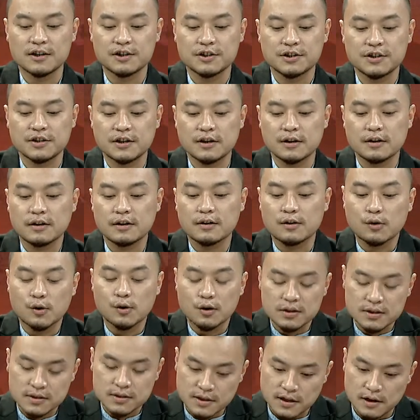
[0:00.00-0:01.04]
she
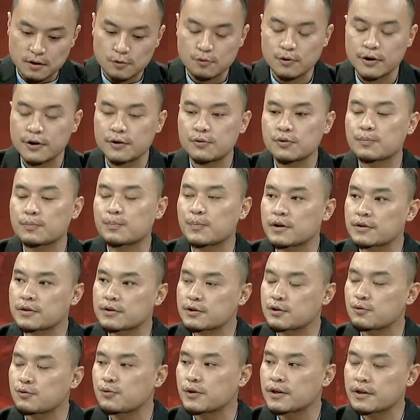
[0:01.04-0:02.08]
still going to
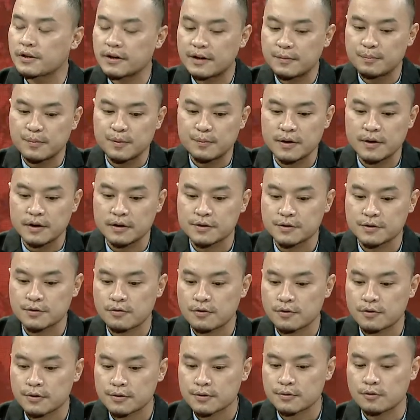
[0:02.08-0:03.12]
pursue with her MBBS
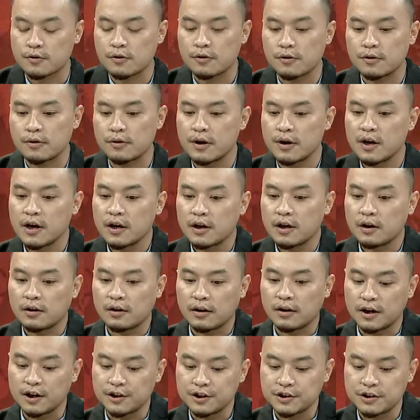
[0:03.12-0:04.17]
course, or
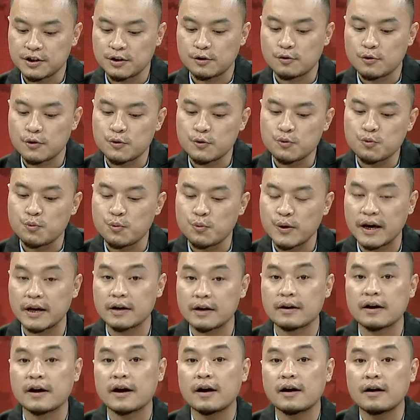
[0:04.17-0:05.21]
is she going to wait?
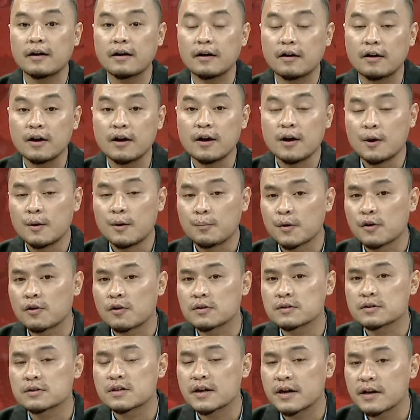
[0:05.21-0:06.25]

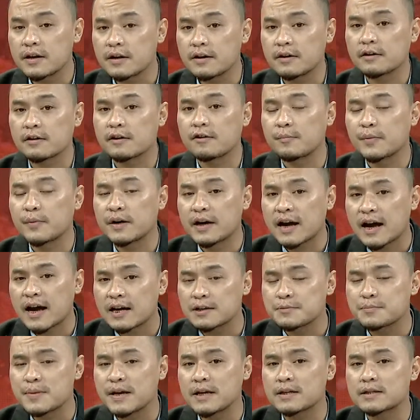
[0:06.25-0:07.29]
Because the Indian government
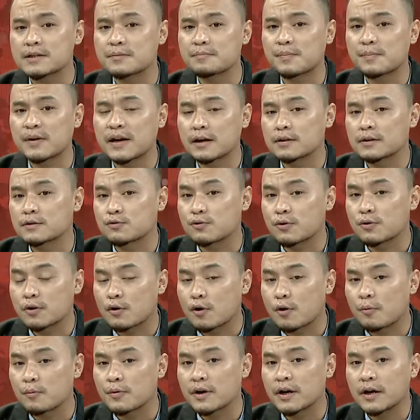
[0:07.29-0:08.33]
has made some plans to
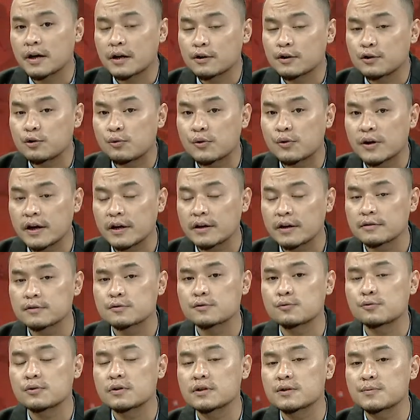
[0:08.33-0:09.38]
accommodate Ukrainian
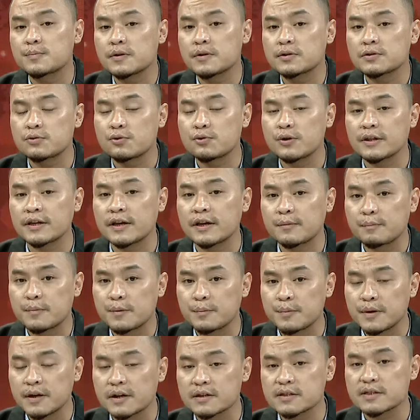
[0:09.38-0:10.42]
students pursuing the
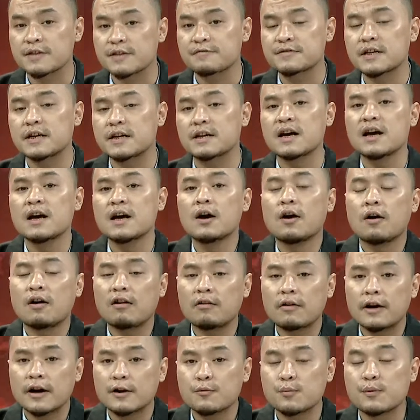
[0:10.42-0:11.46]
MBBS. They've said, all
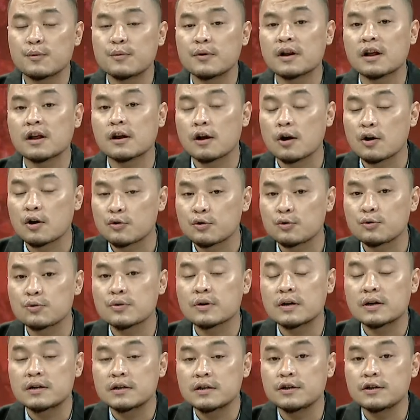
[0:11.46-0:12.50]
right, we will allow you to
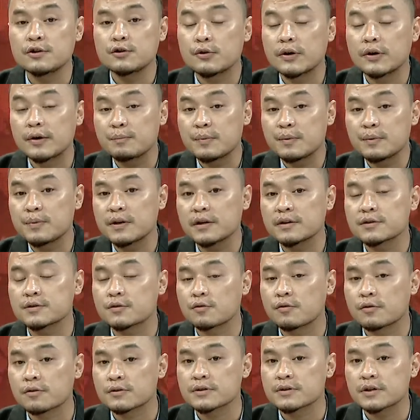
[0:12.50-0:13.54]
continue your MBBS
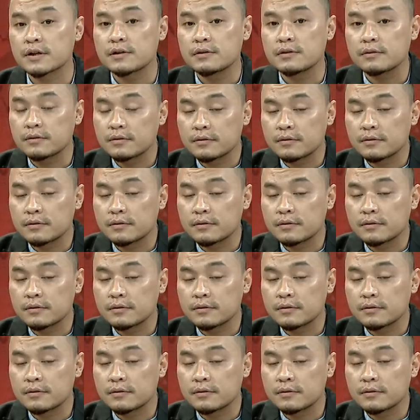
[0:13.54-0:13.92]
course in